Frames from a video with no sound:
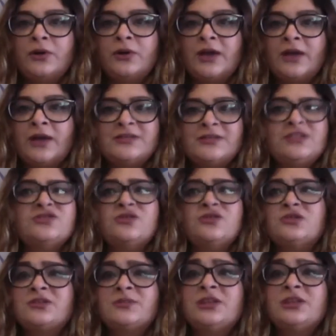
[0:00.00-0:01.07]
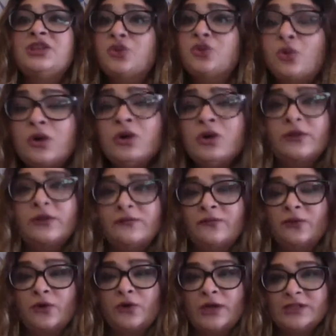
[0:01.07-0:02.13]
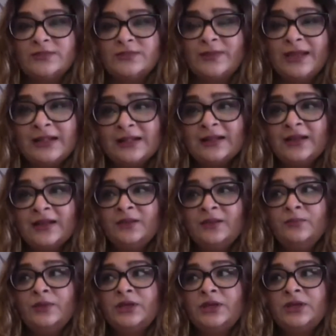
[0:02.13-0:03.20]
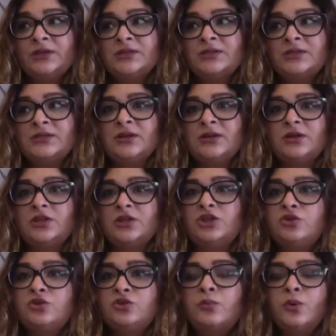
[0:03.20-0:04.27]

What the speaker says: perhaps it's not something you're looking for as well, because you